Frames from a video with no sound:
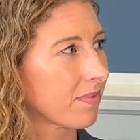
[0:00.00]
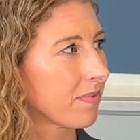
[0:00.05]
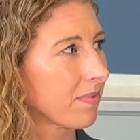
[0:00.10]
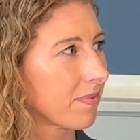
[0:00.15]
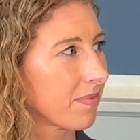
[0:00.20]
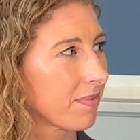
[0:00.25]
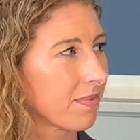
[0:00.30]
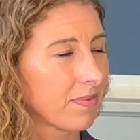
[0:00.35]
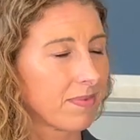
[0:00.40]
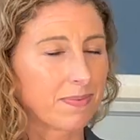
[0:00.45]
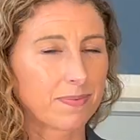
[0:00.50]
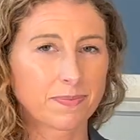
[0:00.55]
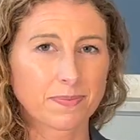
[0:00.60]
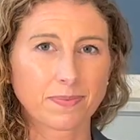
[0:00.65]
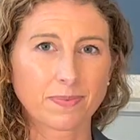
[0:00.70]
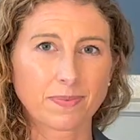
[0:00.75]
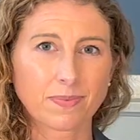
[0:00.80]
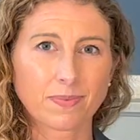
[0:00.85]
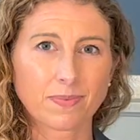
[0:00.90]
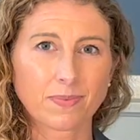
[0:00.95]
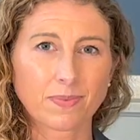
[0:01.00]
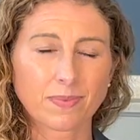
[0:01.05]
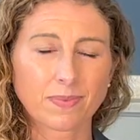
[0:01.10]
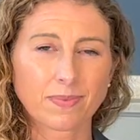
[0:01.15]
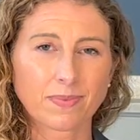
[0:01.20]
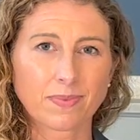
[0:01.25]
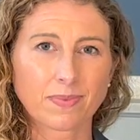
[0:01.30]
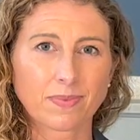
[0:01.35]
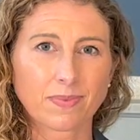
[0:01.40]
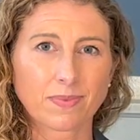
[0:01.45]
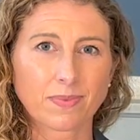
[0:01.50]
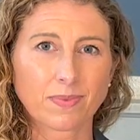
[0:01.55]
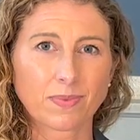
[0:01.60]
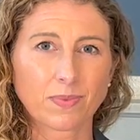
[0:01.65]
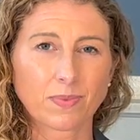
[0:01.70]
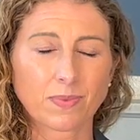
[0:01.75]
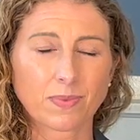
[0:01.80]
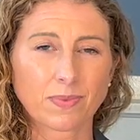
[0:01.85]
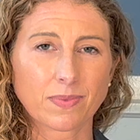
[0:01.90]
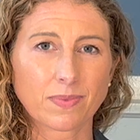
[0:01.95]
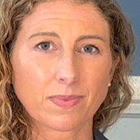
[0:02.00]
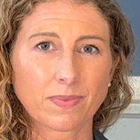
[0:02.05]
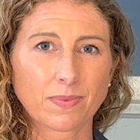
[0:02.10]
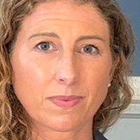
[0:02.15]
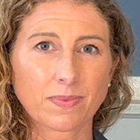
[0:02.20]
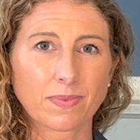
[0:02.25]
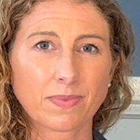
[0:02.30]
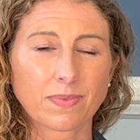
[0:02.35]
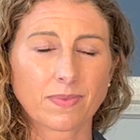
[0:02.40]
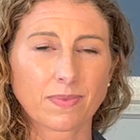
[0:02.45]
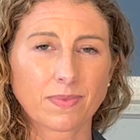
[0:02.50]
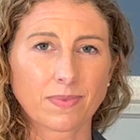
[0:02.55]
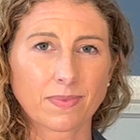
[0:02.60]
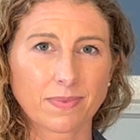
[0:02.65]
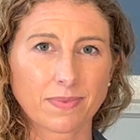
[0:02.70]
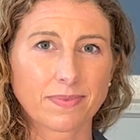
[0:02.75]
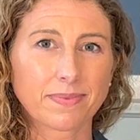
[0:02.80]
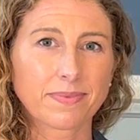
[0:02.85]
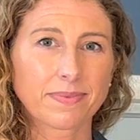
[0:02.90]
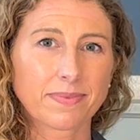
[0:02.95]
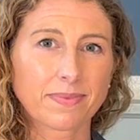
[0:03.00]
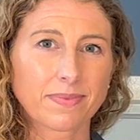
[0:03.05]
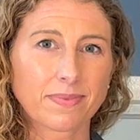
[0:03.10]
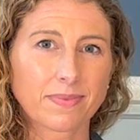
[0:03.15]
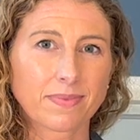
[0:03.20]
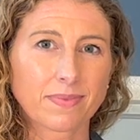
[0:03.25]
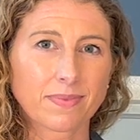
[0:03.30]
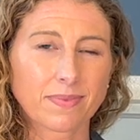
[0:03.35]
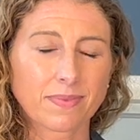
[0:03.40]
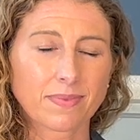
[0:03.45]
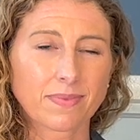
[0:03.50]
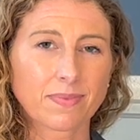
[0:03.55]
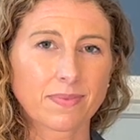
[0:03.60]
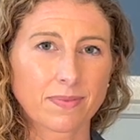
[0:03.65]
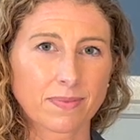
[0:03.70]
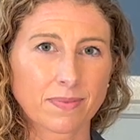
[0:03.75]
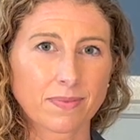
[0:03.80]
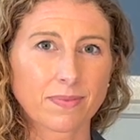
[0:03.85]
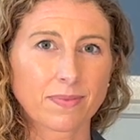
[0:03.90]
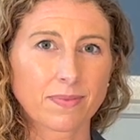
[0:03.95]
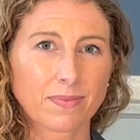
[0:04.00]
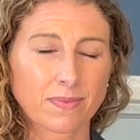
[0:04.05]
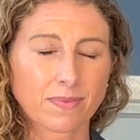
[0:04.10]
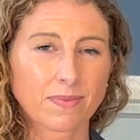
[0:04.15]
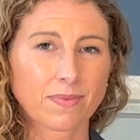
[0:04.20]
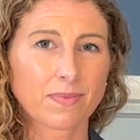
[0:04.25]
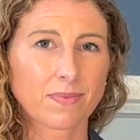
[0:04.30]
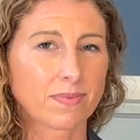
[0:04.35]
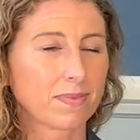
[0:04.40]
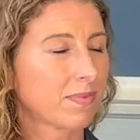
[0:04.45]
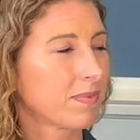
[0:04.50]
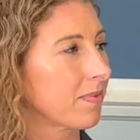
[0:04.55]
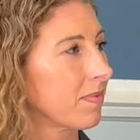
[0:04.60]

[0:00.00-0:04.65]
(silent)